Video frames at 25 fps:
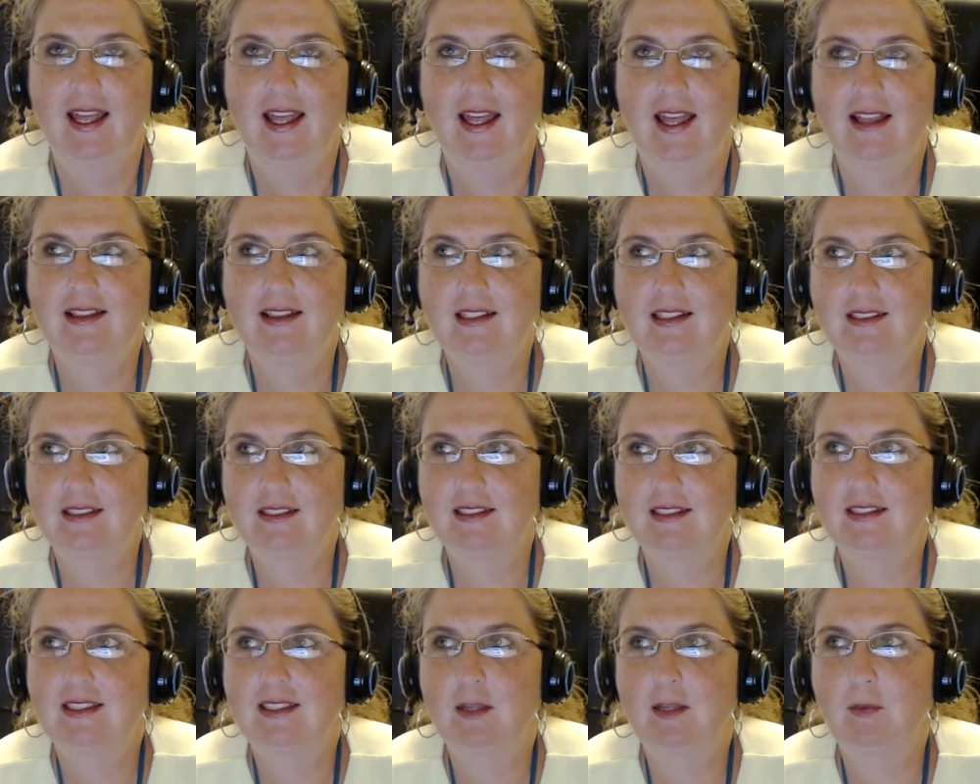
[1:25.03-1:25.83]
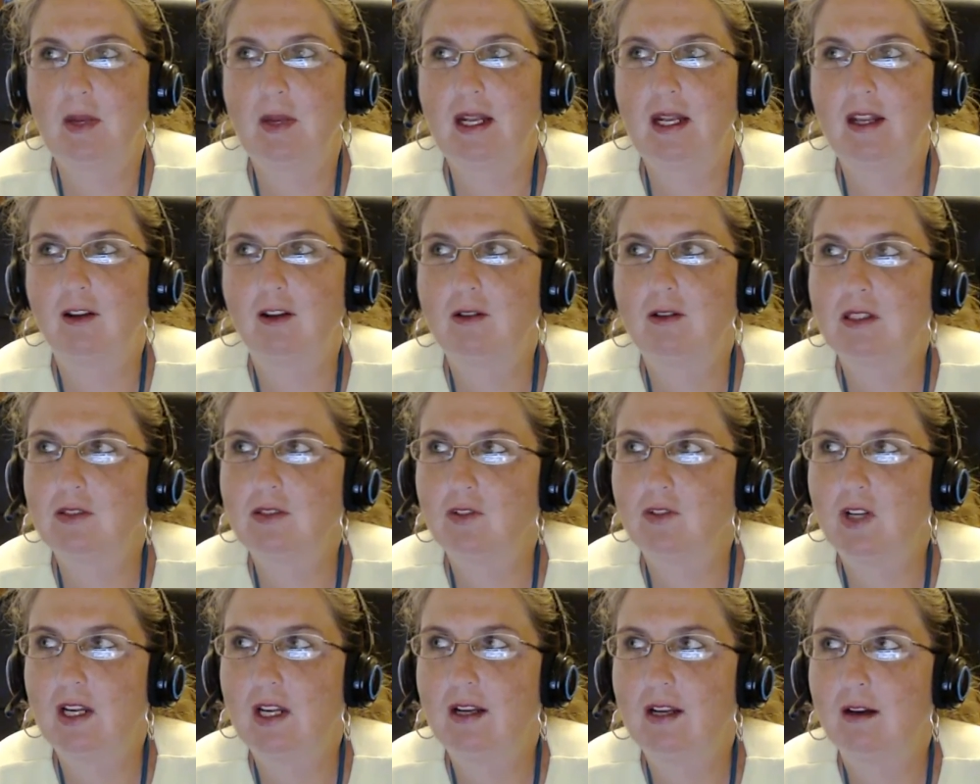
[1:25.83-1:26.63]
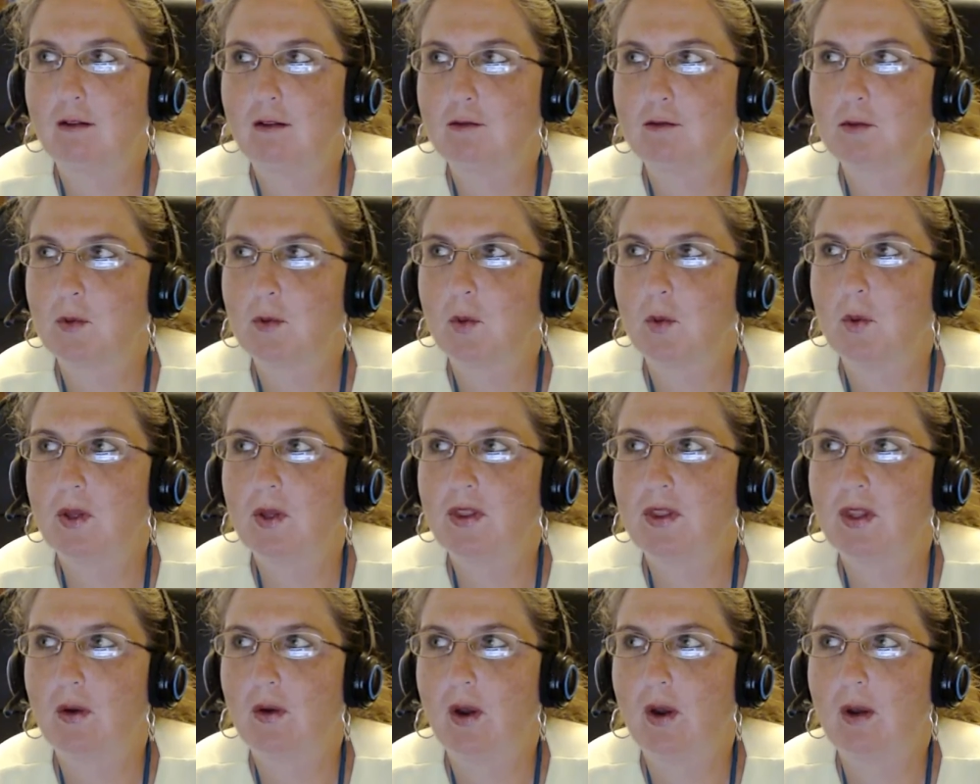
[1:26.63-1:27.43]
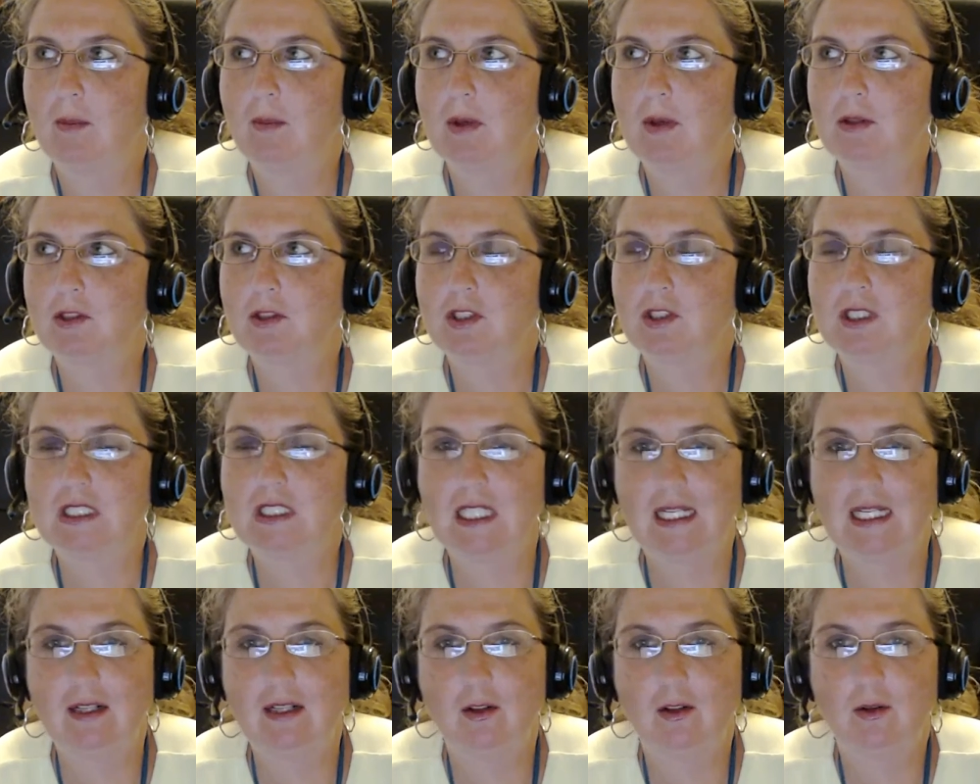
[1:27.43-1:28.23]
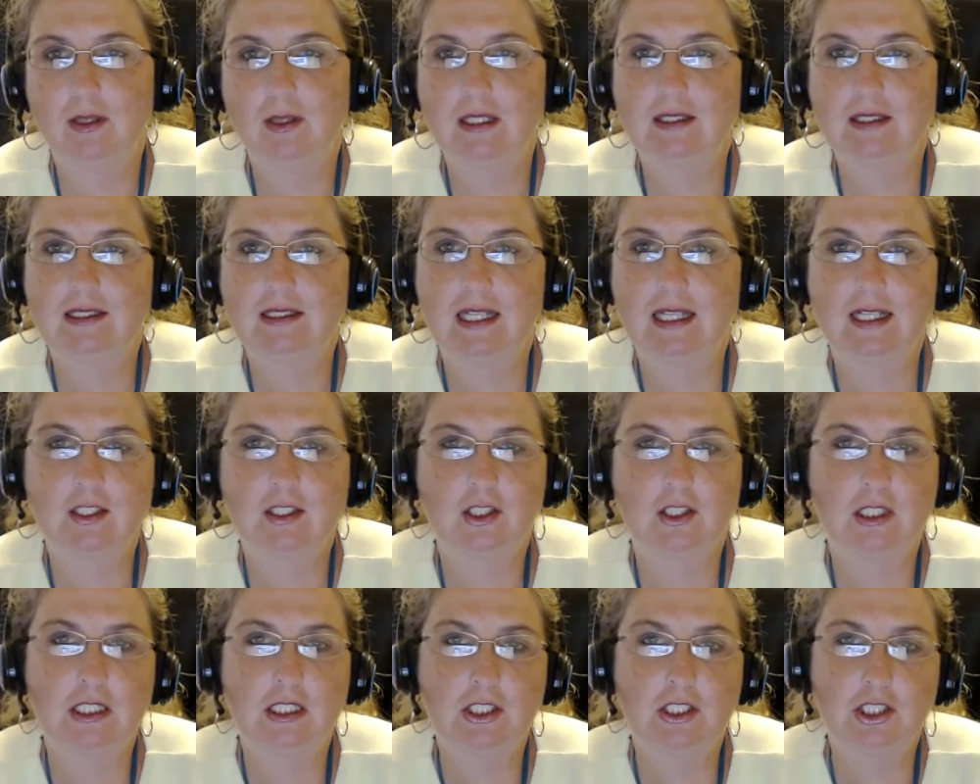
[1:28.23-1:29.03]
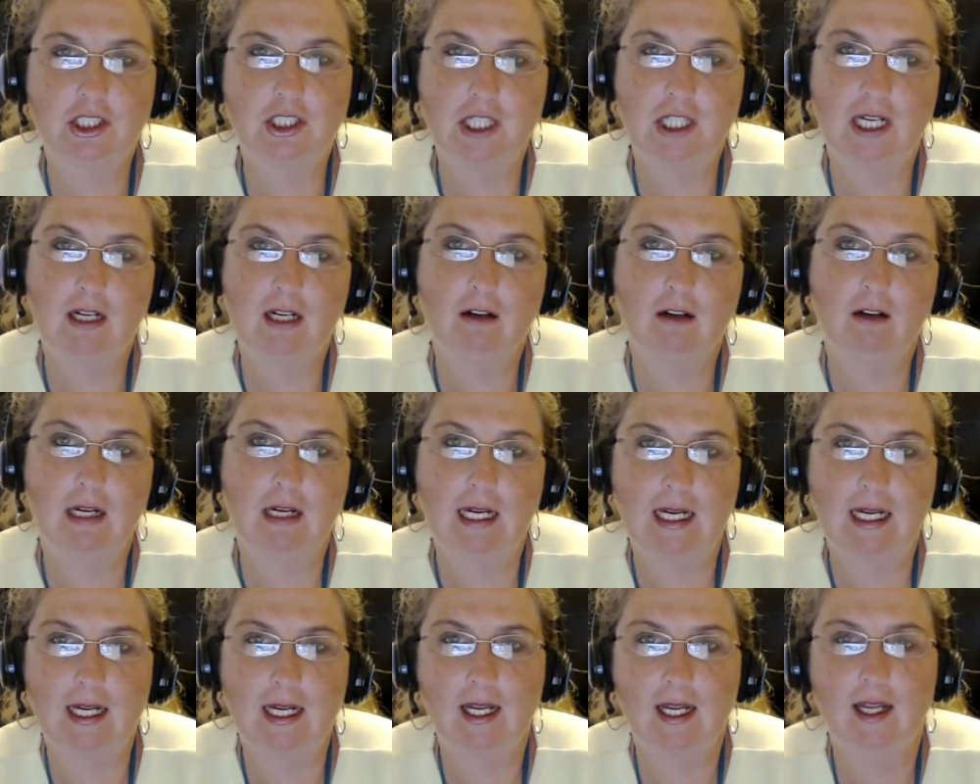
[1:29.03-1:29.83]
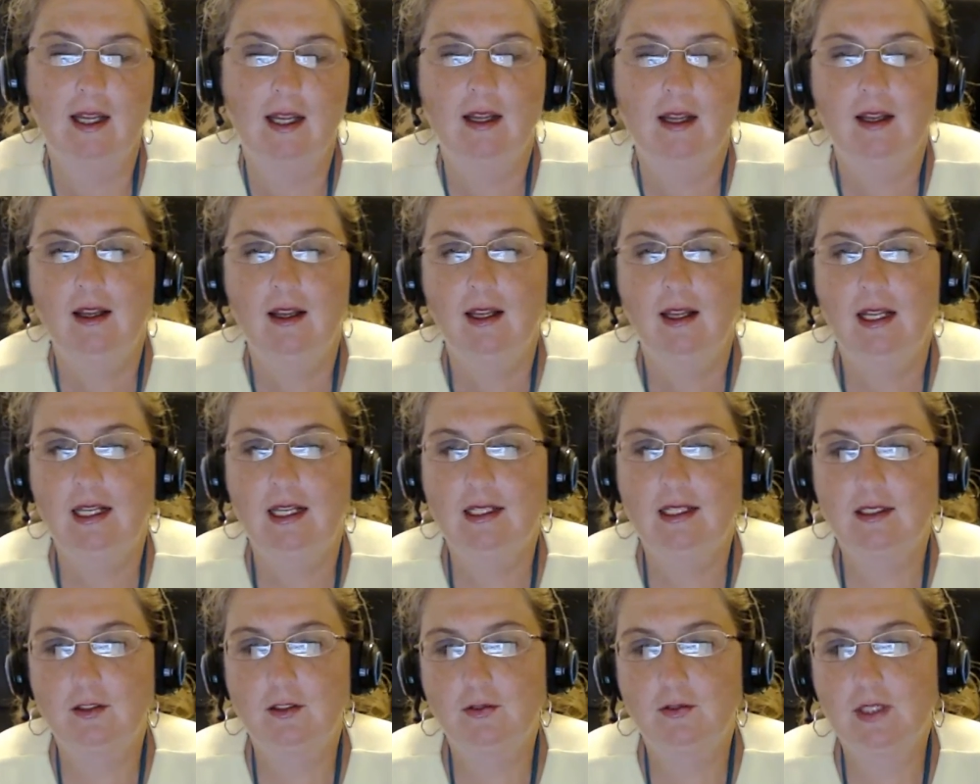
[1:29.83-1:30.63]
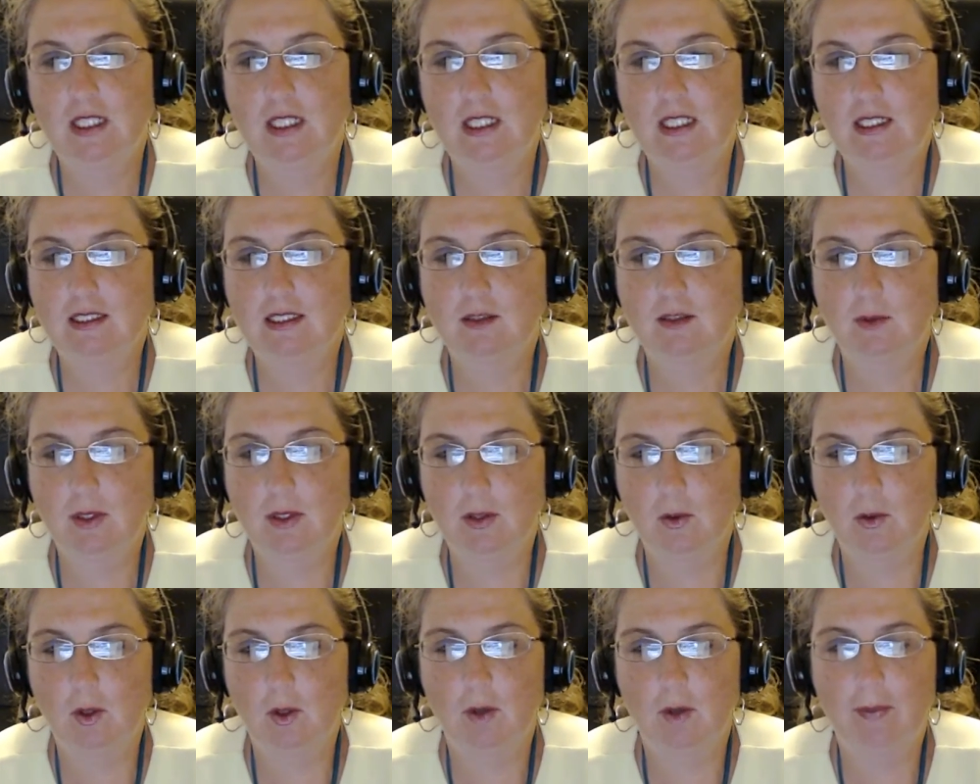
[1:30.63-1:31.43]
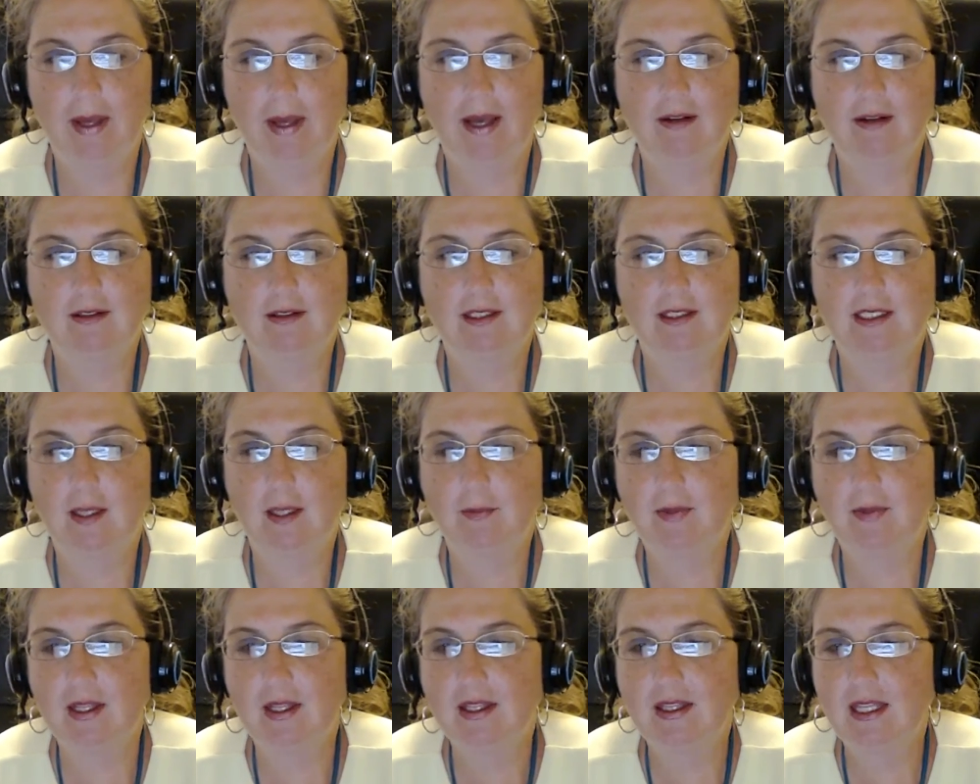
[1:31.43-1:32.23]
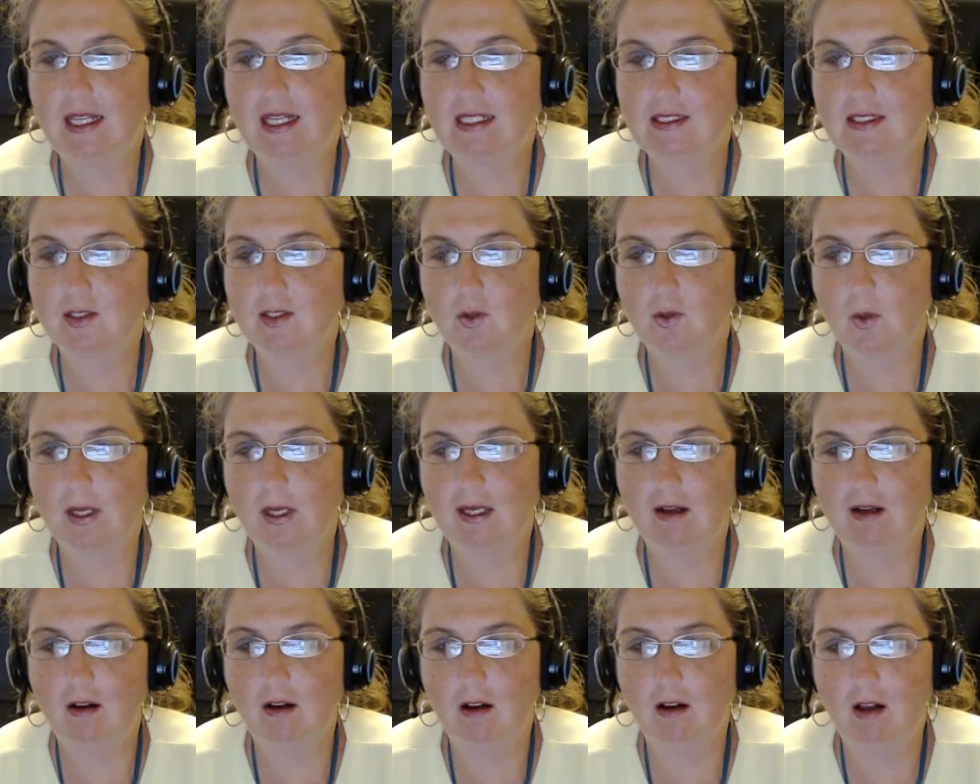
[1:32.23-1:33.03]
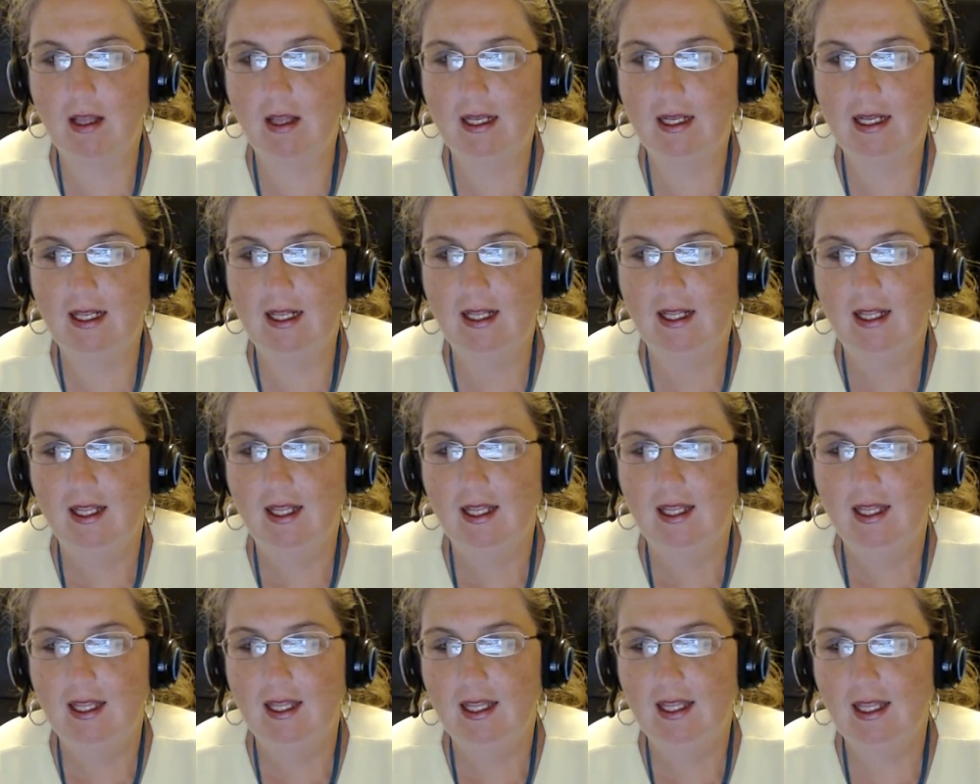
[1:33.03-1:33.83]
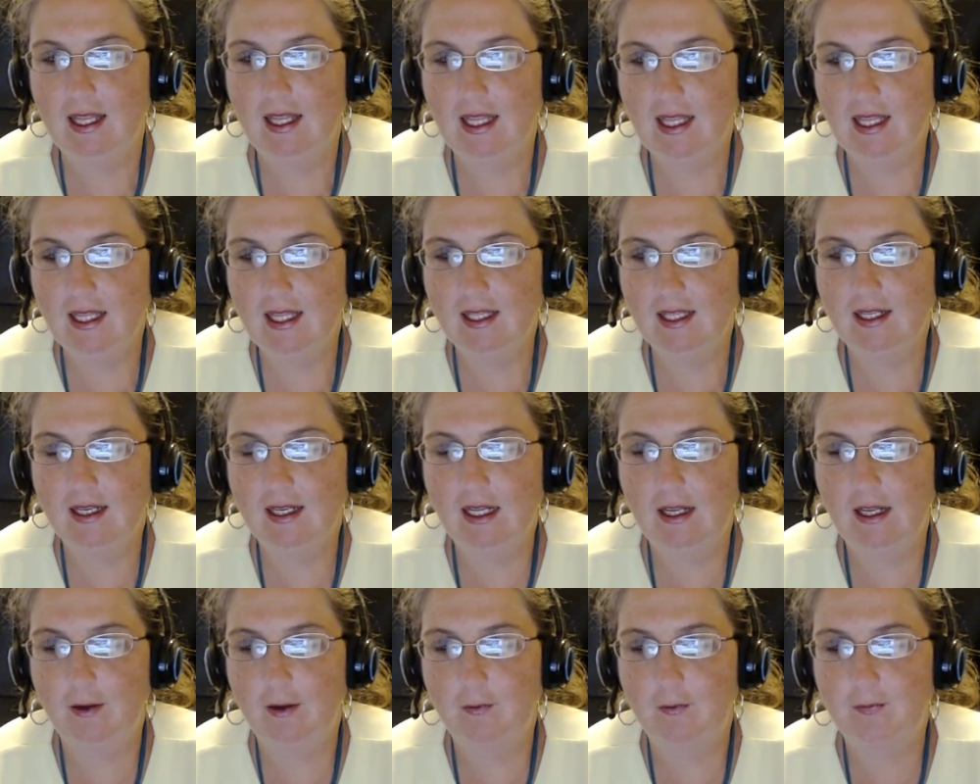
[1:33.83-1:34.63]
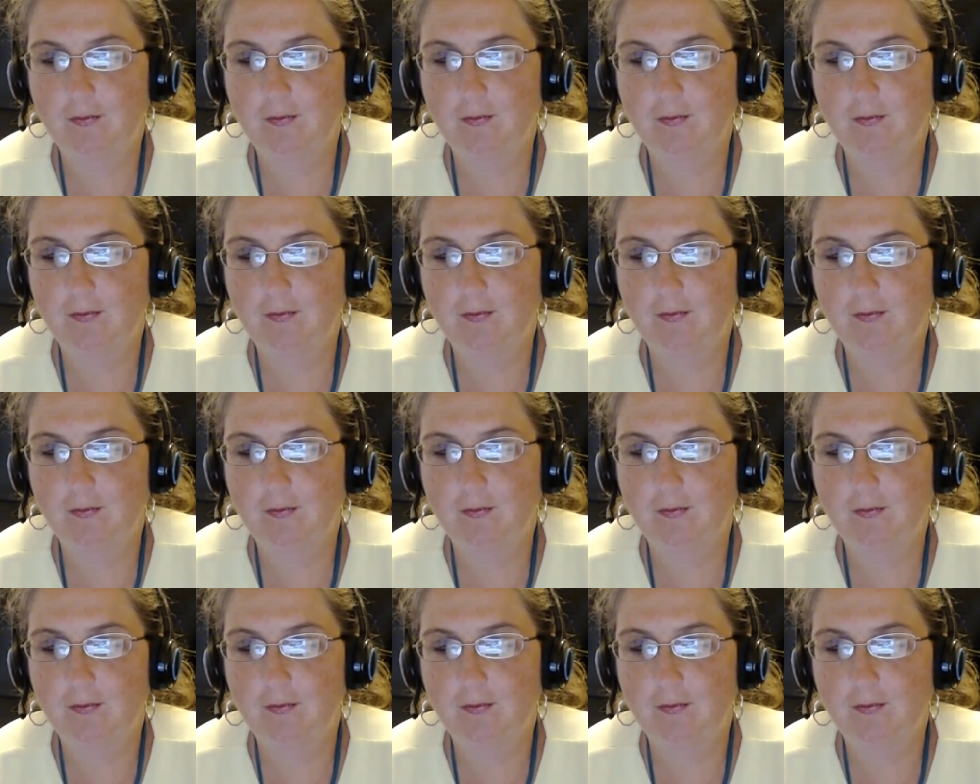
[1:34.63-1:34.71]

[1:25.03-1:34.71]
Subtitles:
And this is somebody who is very comfortable with their emotions and who is actually sharing his feelings with you about something that is going on in,